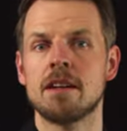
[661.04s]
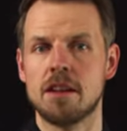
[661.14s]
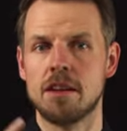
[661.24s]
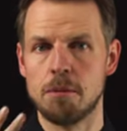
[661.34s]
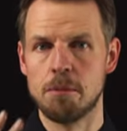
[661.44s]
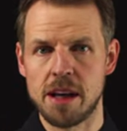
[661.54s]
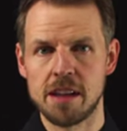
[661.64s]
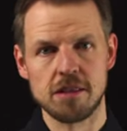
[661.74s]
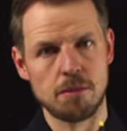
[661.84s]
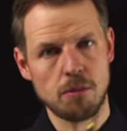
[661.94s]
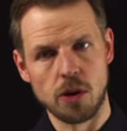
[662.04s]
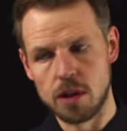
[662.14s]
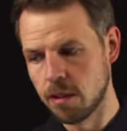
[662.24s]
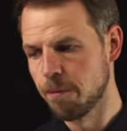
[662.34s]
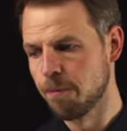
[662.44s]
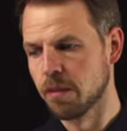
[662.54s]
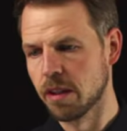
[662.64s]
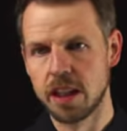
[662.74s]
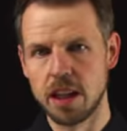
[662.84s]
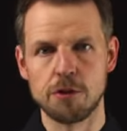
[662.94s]
the best model
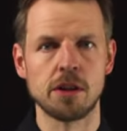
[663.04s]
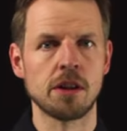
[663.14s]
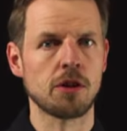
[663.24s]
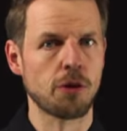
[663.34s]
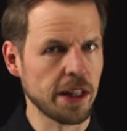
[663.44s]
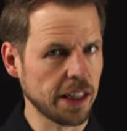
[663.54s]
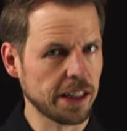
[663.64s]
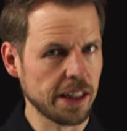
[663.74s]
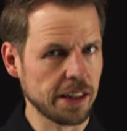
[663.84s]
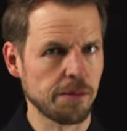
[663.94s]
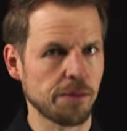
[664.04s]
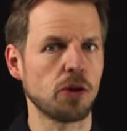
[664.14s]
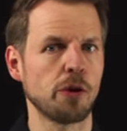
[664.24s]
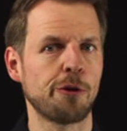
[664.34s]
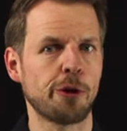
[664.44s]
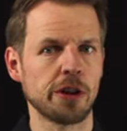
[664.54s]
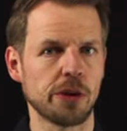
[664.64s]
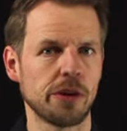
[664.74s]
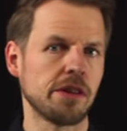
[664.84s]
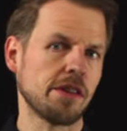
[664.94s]
given training data. So for
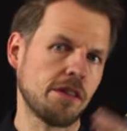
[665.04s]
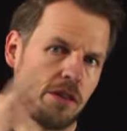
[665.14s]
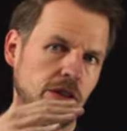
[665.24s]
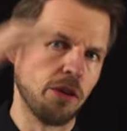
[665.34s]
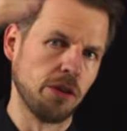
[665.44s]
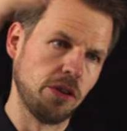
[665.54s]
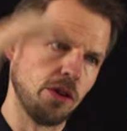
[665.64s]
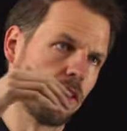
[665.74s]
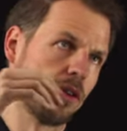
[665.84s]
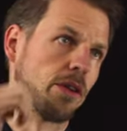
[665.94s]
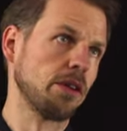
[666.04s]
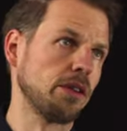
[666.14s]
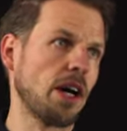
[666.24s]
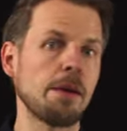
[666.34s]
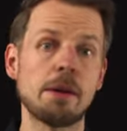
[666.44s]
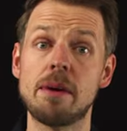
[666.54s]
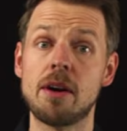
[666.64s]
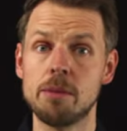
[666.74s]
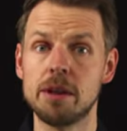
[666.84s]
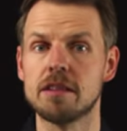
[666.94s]
your
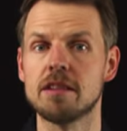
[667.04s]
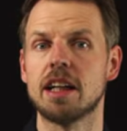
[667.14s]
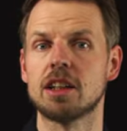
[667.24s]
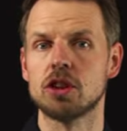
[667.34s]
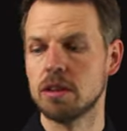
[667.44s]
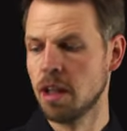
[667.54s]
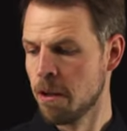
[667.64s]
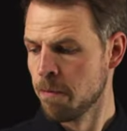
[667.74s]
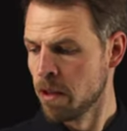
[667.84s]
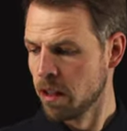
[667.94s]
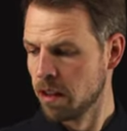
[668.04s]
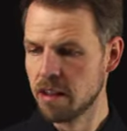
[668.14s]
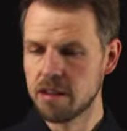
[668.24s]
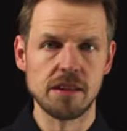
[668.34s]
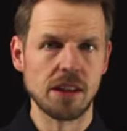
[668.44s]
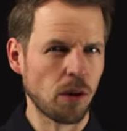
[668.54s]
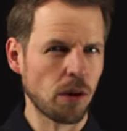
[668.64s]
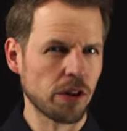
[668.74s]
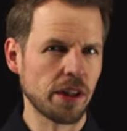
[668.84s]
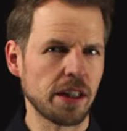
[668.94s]
hyperparameter selection, this is now our
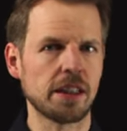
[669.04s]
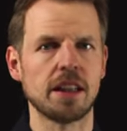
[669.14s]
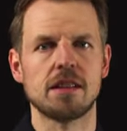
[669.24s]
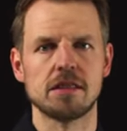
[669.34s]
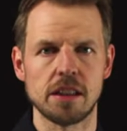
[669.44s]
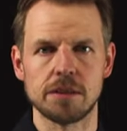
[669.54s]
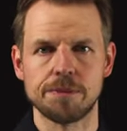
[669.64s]
training data set.